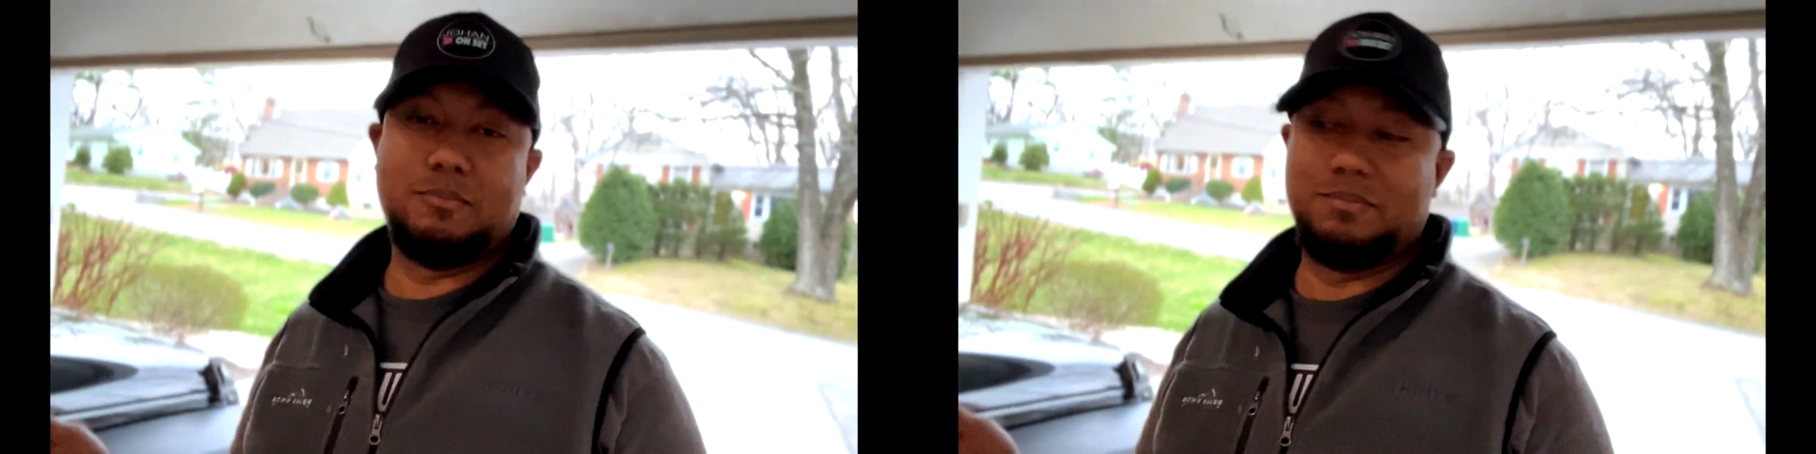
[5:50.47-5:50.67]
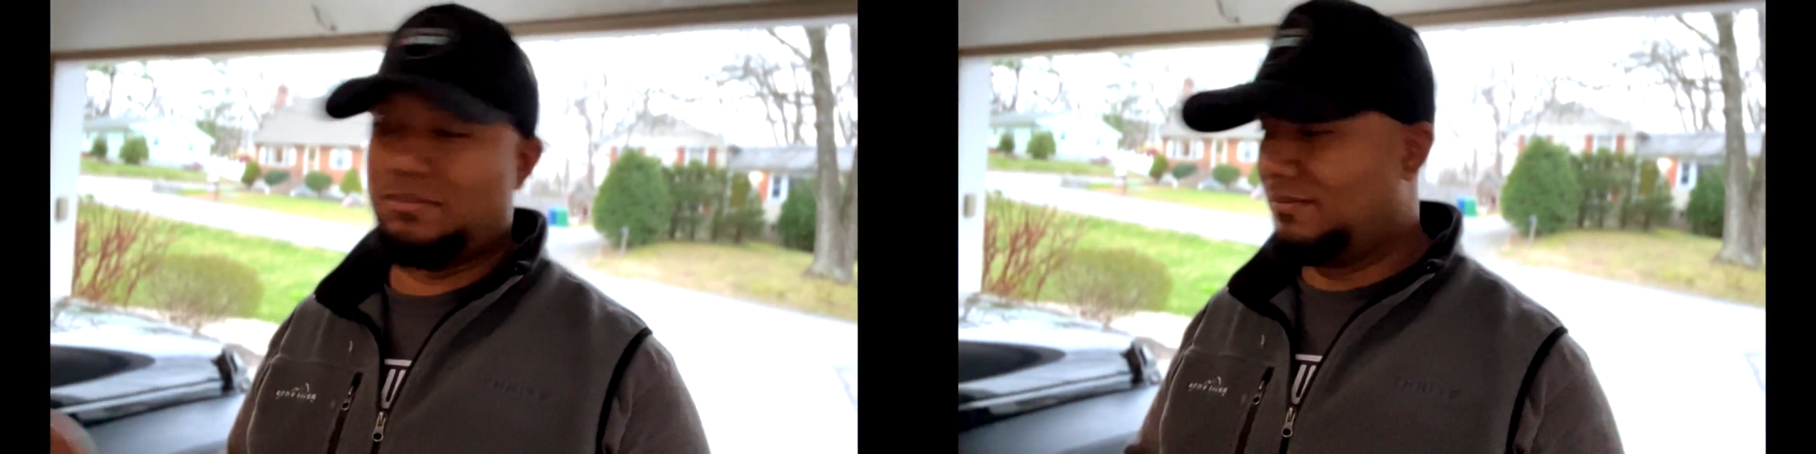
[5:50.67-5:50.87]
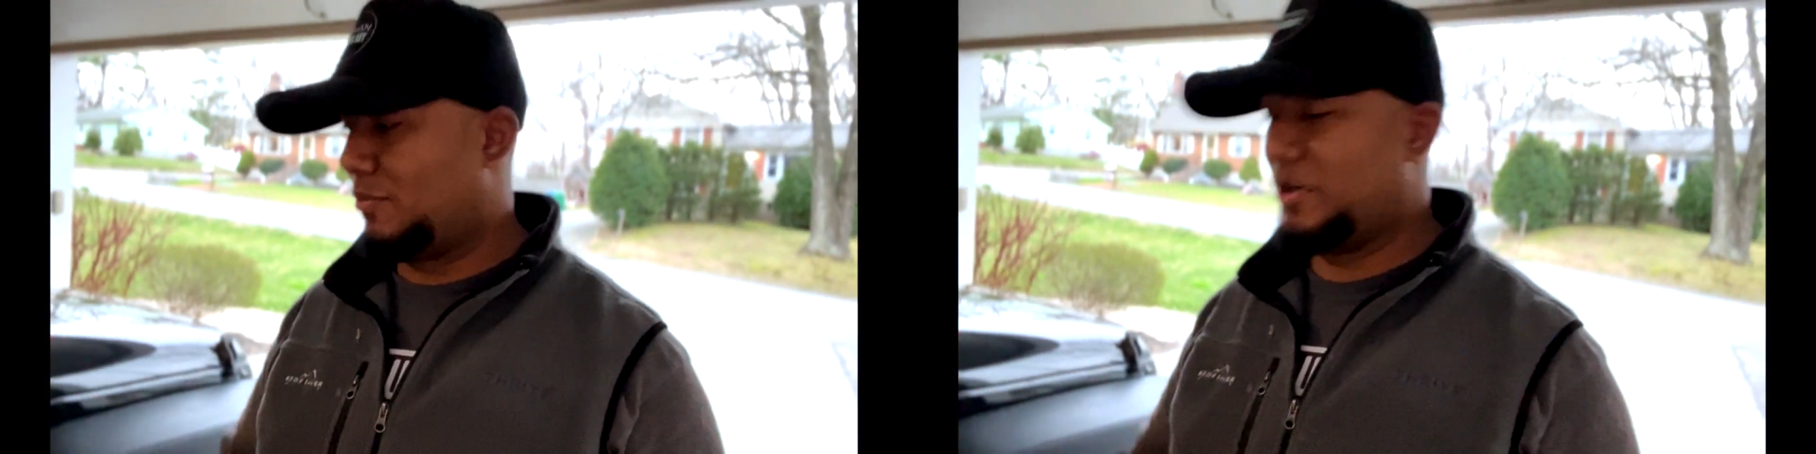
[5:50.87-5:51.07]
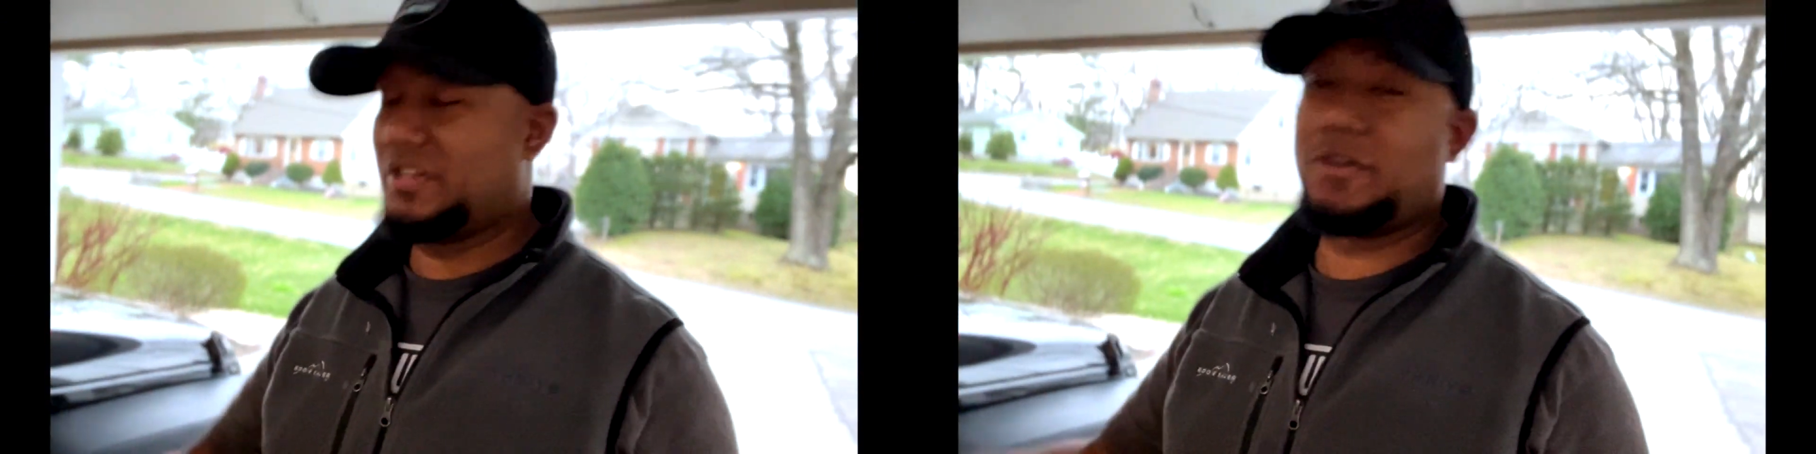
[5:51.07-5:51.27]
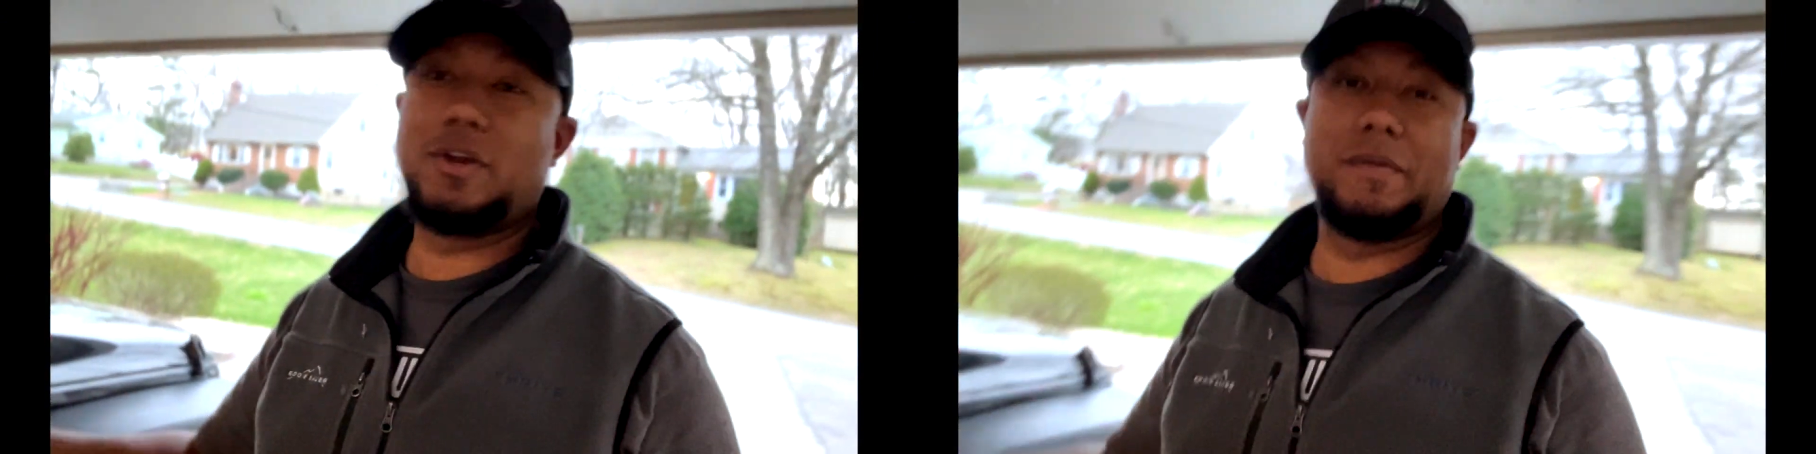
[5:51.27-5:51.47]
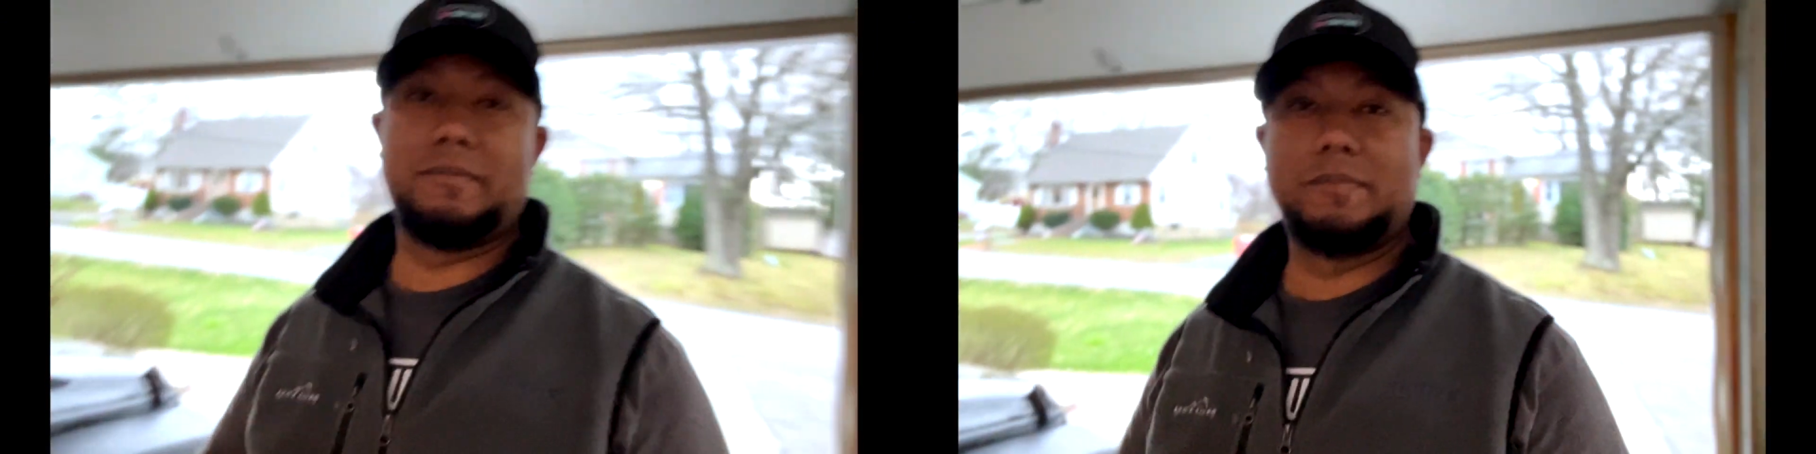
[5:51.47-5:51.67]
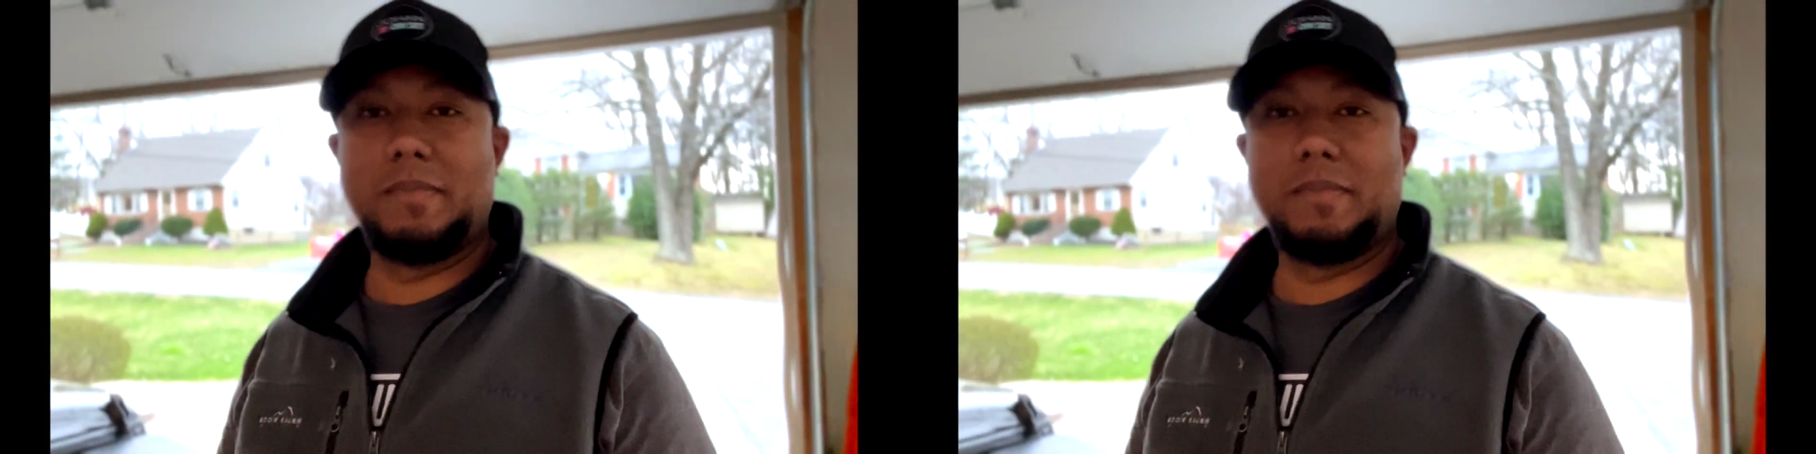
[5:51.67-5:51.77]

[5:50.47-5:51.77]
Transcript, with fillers: I wish I couldn't,